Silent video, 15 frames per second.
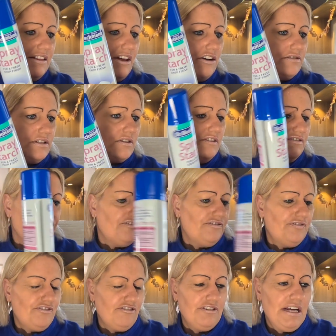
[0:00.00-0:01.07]
those. I've got
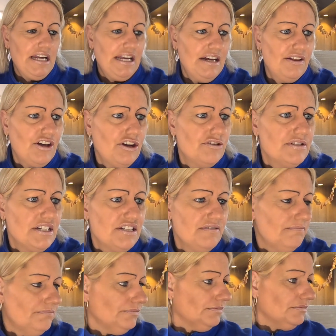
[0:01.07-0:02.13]
3 of those. I
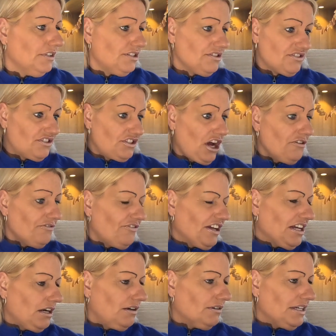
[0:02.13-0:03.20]
don't
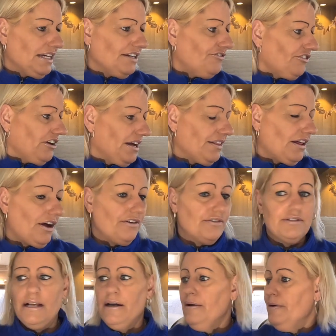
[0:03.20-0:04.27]
think I'll need 3 of
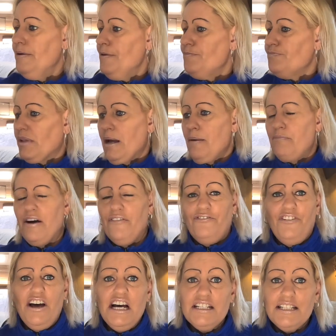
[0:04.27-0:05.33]
those. But
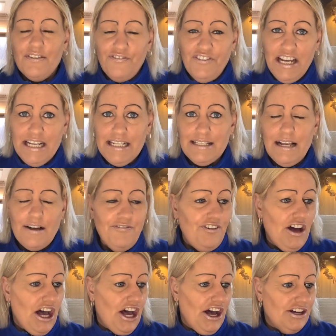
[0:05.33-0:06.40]
first things
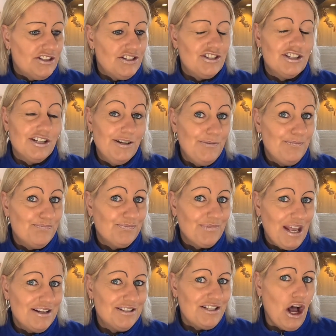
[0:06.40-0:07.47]
first.
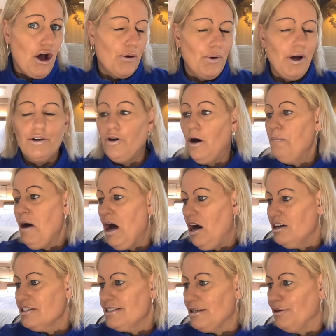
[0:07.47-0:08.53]
So I got a
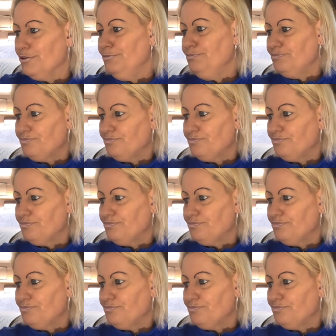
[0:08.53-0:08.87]
parcel.